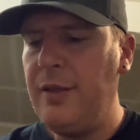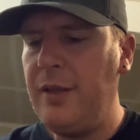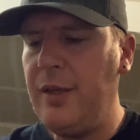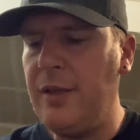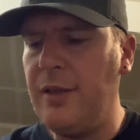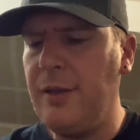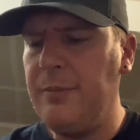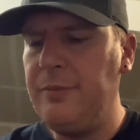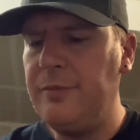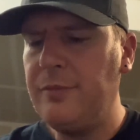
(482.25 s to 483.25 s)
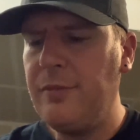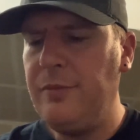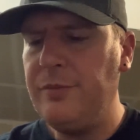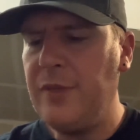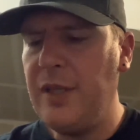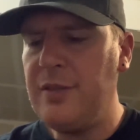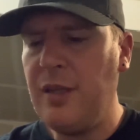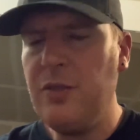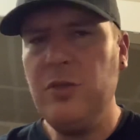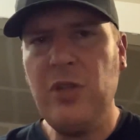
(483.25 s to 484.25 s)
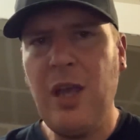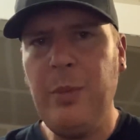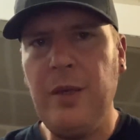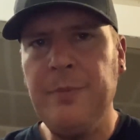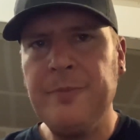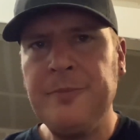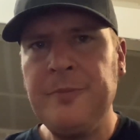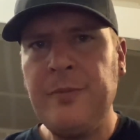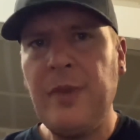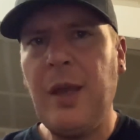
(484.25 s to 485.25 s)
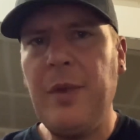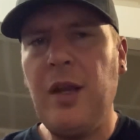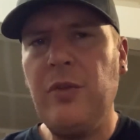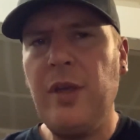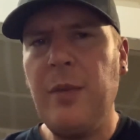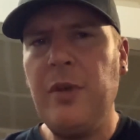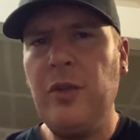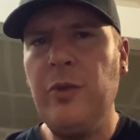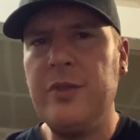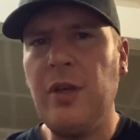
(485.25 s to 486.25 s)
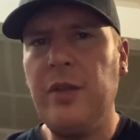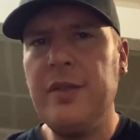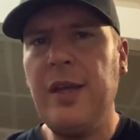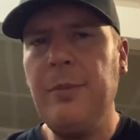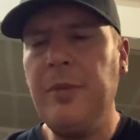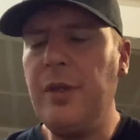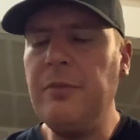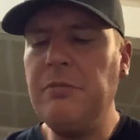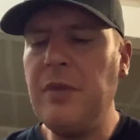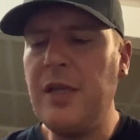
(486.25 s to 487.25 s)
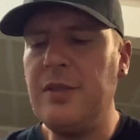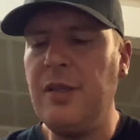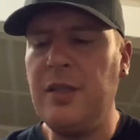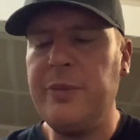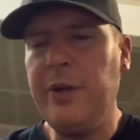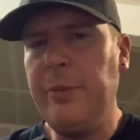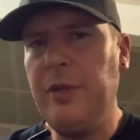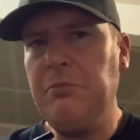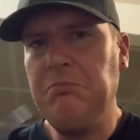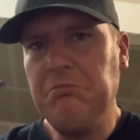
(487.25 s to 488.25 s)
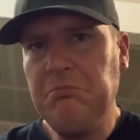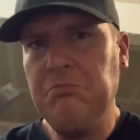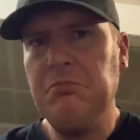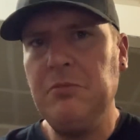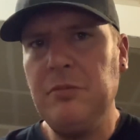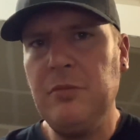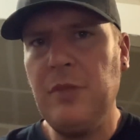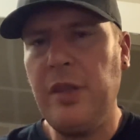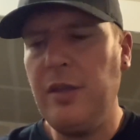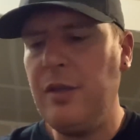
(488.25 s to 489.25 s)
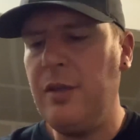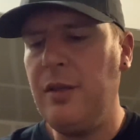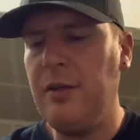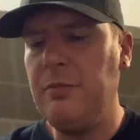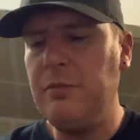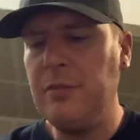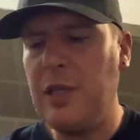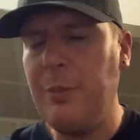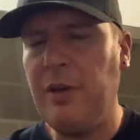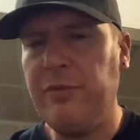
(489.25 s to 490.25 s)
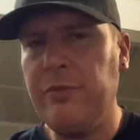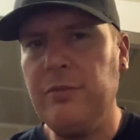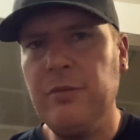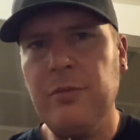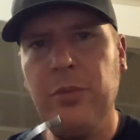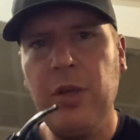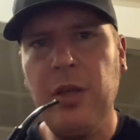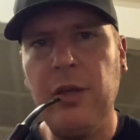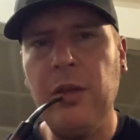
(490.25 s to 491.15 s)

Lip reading: and it's not too shabby. I mean, I don't think I'm going to do this all the time, but as an experiment, I think it came off pretty good.